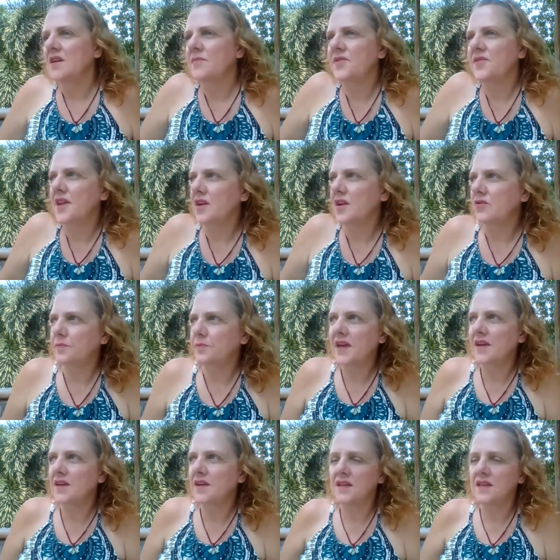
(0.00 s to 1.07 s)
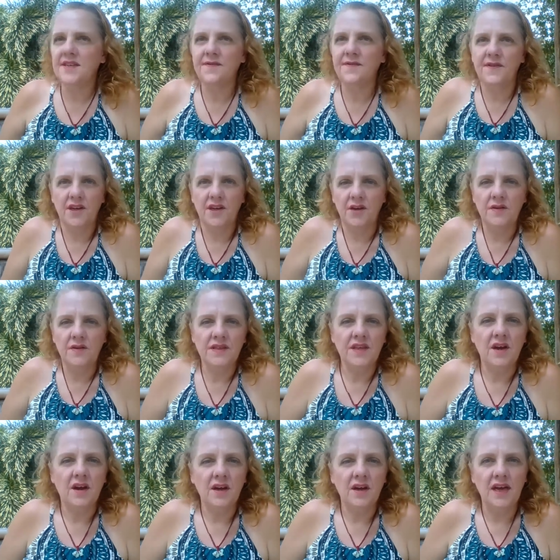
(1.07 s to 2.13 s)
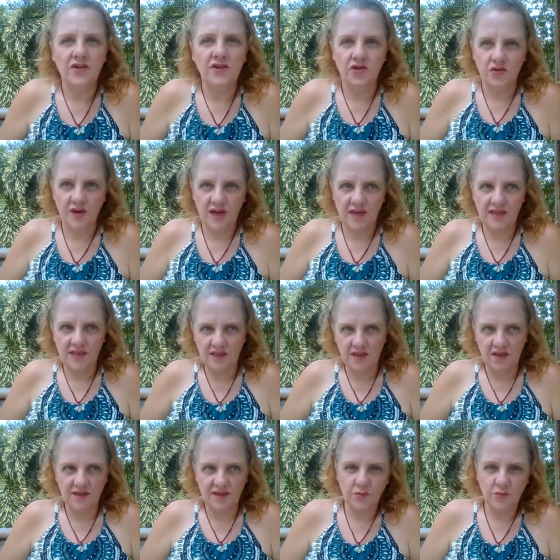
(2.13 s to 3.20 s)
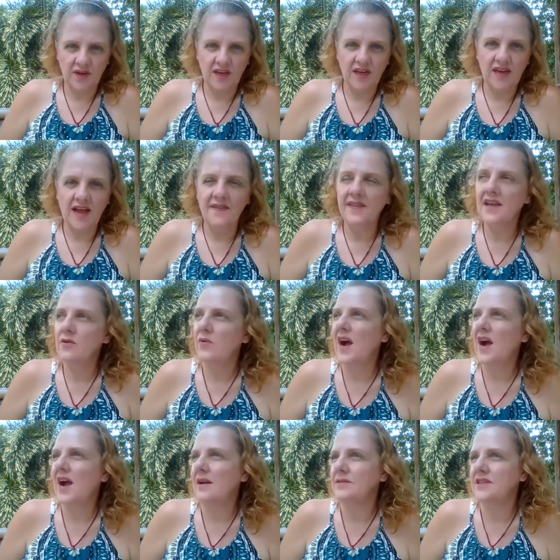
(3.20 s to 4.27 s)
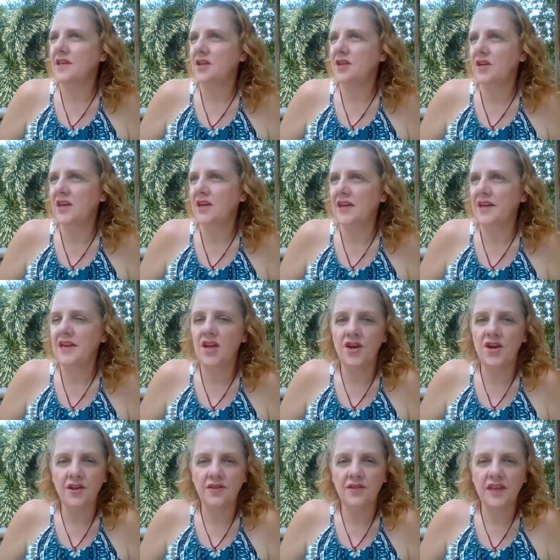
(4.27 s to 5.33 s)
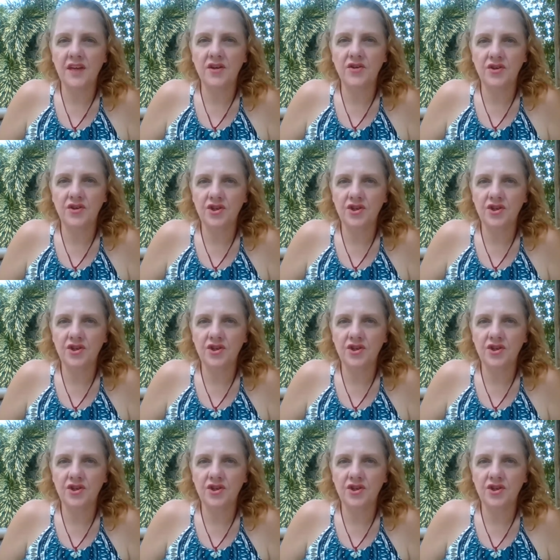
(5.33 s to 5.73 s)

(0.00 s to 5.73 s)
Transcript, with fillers: But then I look back at these videos that I had created last week, and they were absolutely nothing to